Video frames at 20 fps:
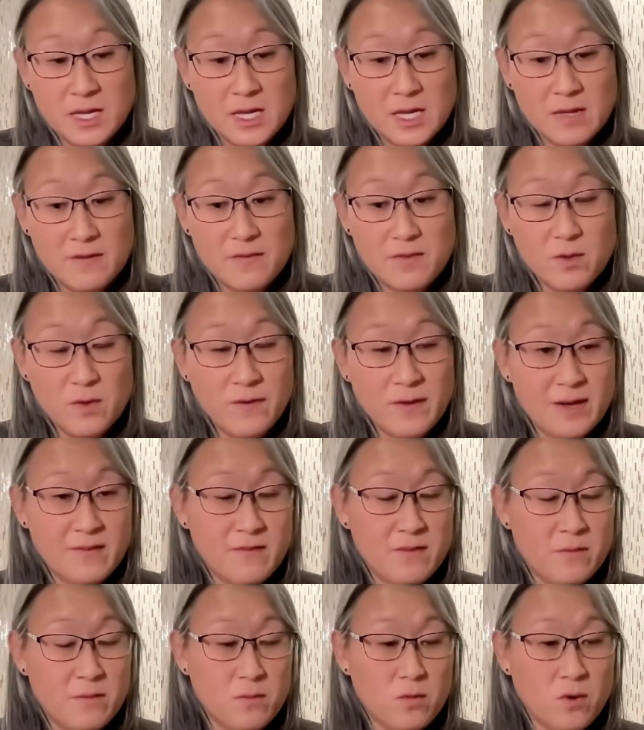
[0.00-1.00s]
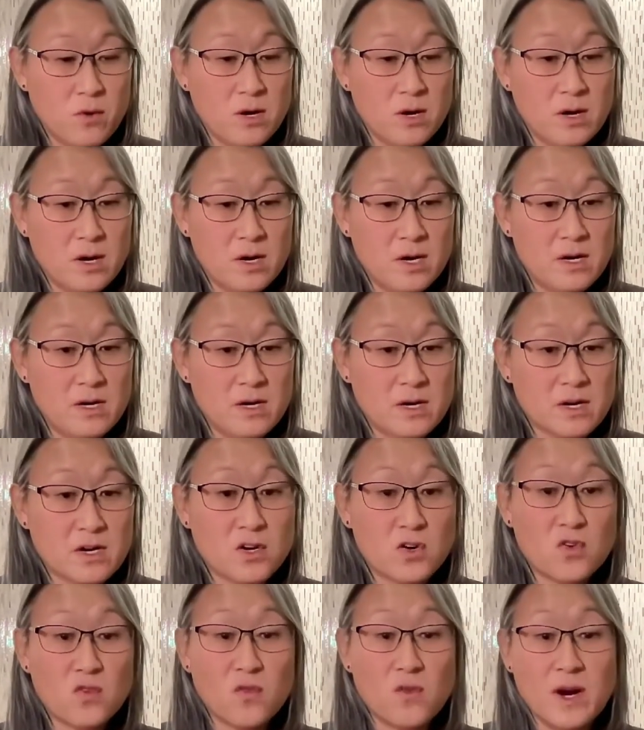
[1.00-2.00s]
If you have a more
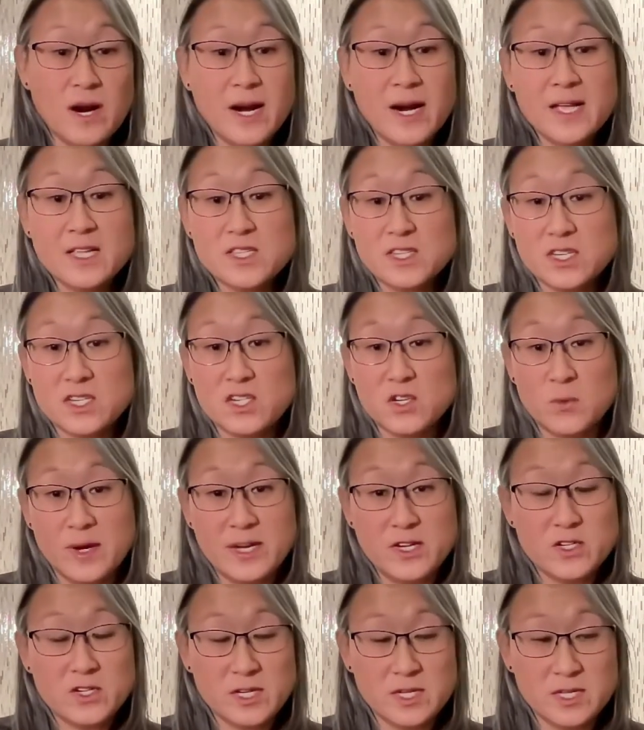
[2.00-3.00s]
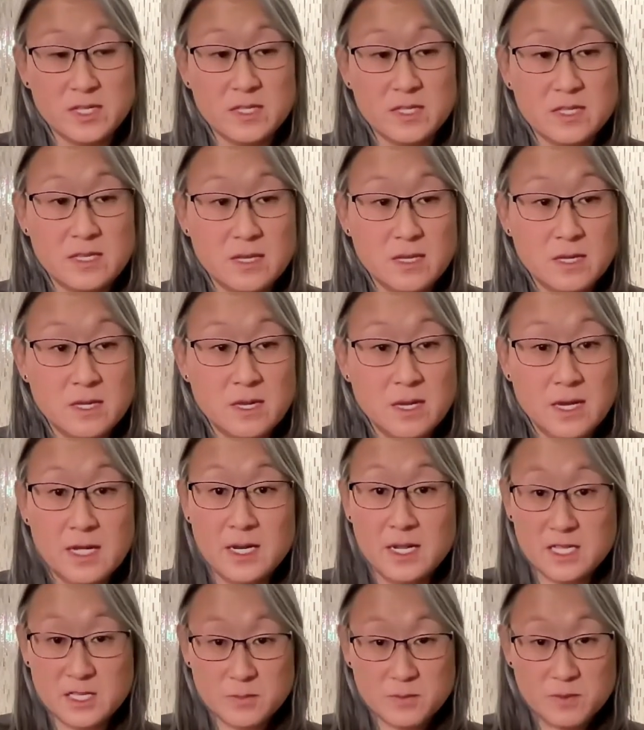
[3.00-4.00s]
chronic situation
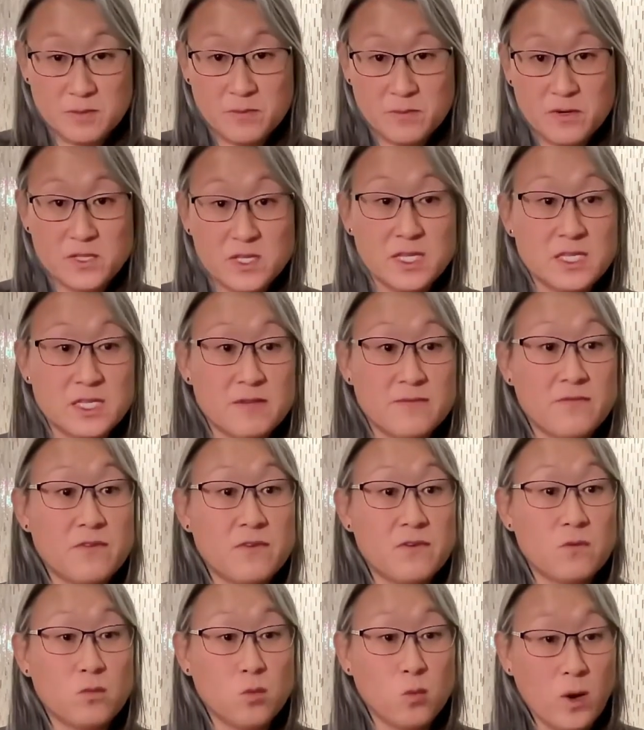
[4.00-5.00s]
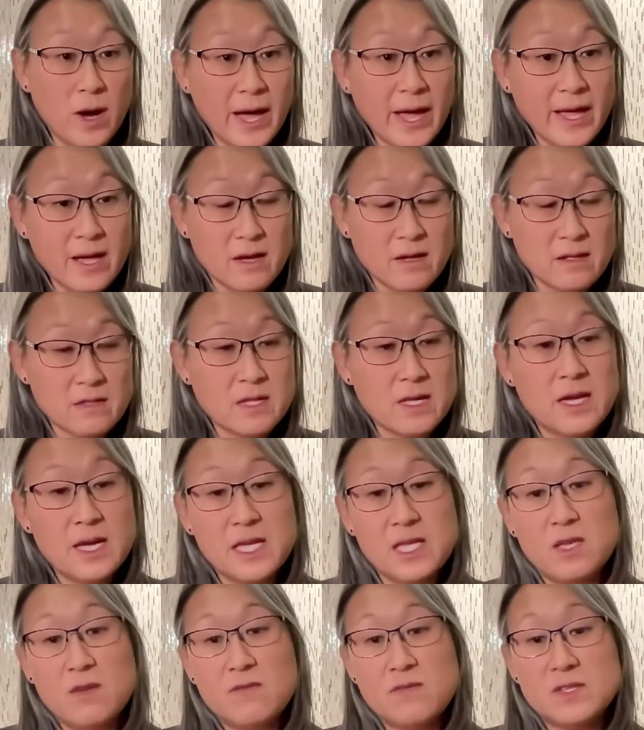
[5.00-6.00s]
and it's been persistent for a while,
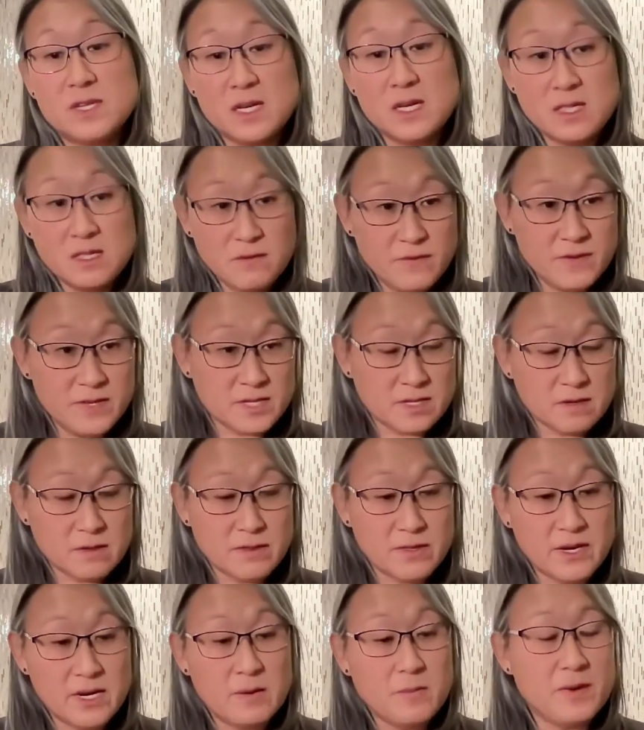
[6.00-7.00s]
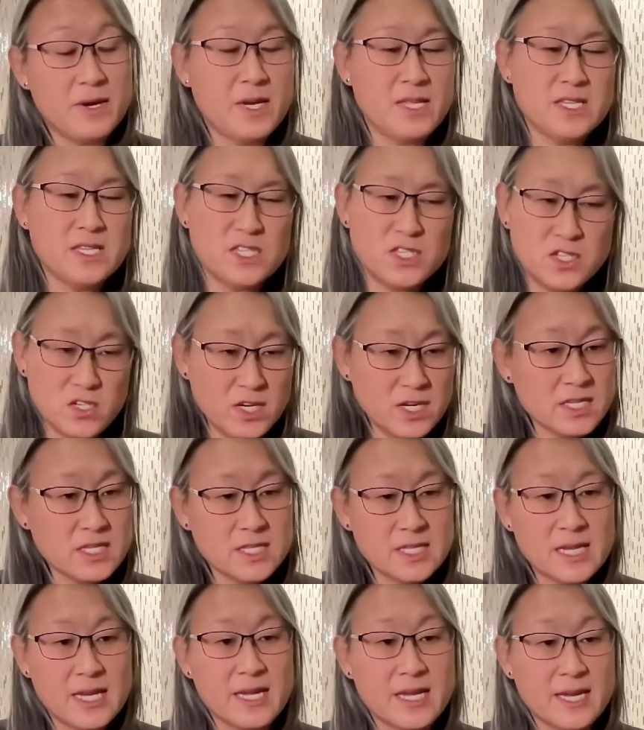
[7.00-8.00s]
you've done the physical therapy and it's
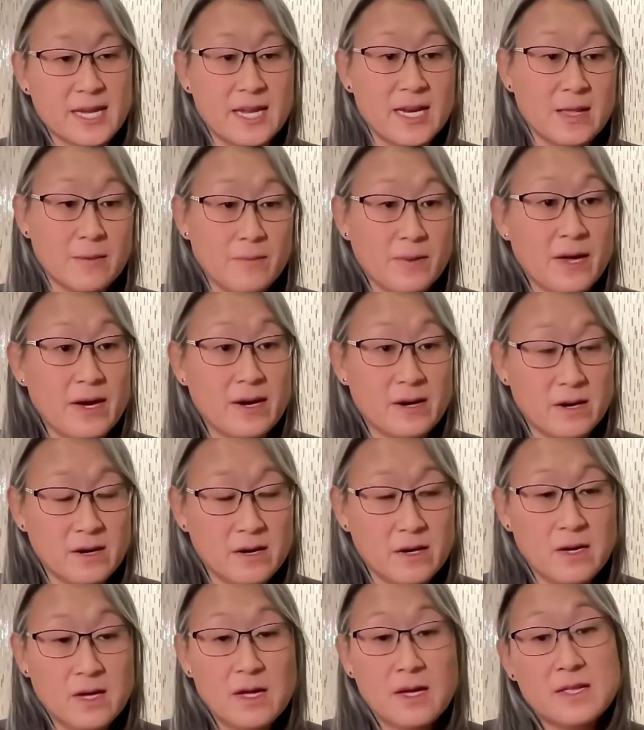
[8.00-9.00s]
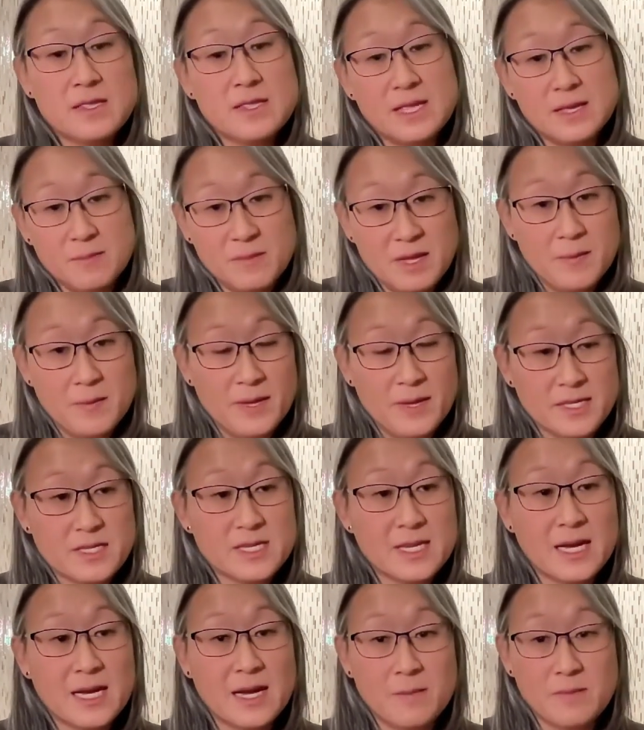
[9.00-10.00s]
just not getting better, then maybe
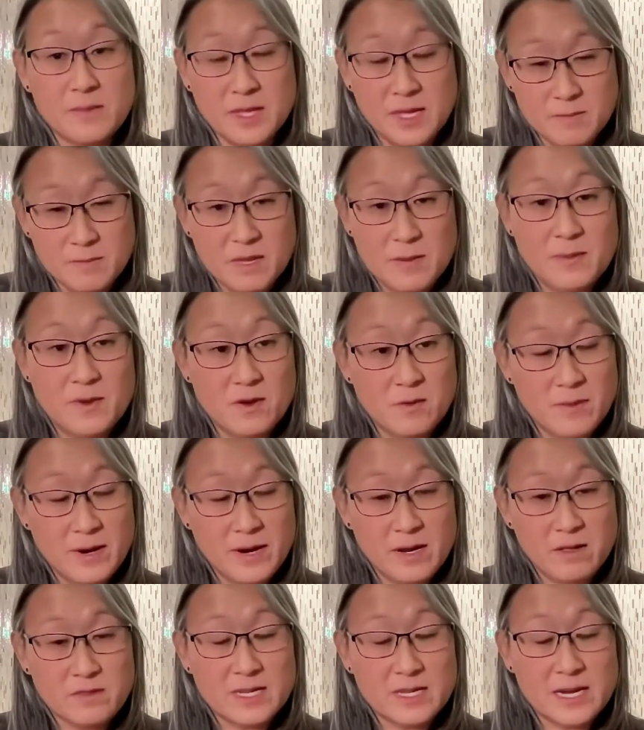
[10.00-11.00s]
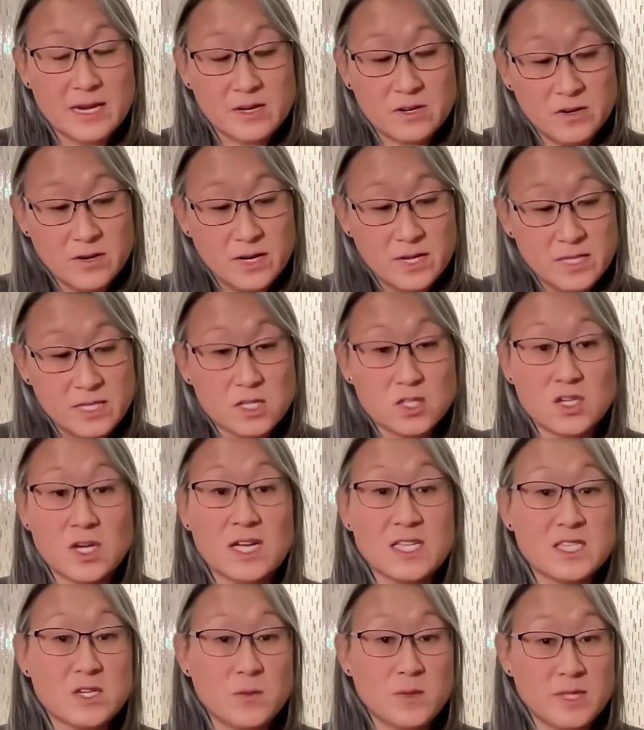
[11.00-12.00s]
it's time that maybe your medical doctor has
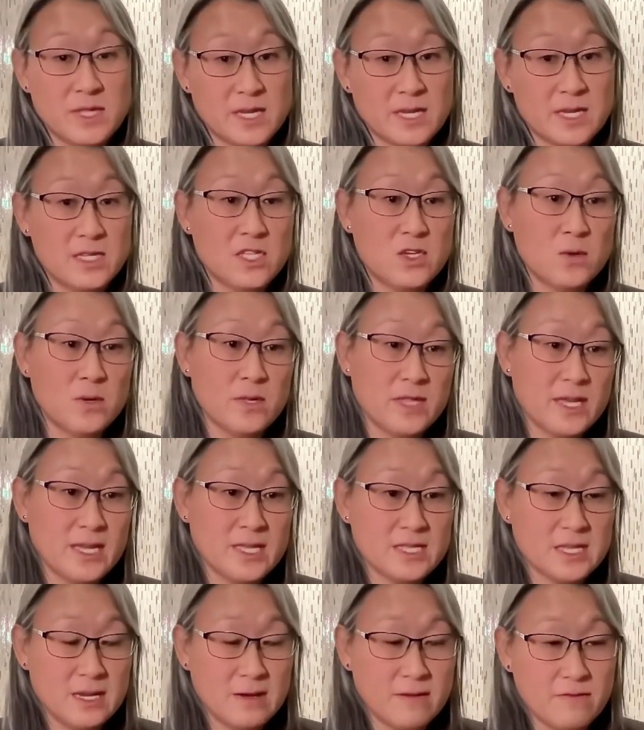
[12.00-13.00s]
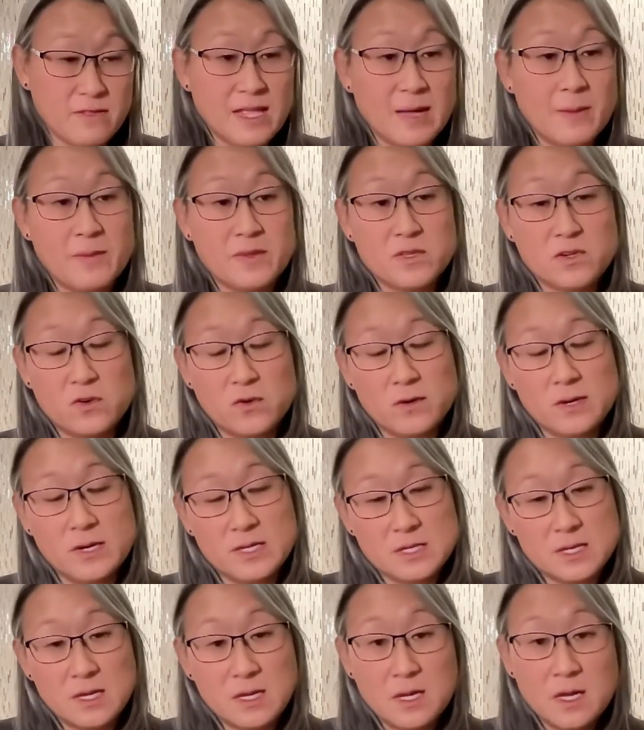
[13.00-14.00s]
exhausted what they can do with anti-inflammatories,